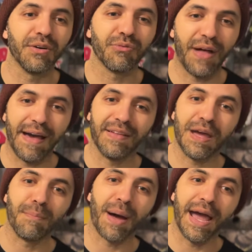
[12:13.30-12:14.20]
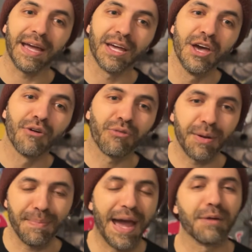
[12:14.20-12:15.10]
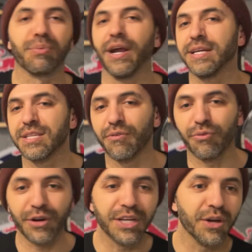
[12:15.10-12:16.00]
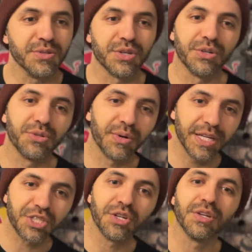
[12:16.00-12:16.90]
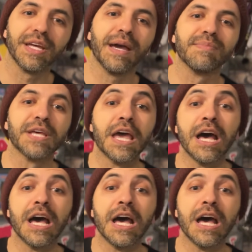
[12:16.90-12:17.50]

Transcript: flatland bike, front back brakes, free coaster, traditional dims.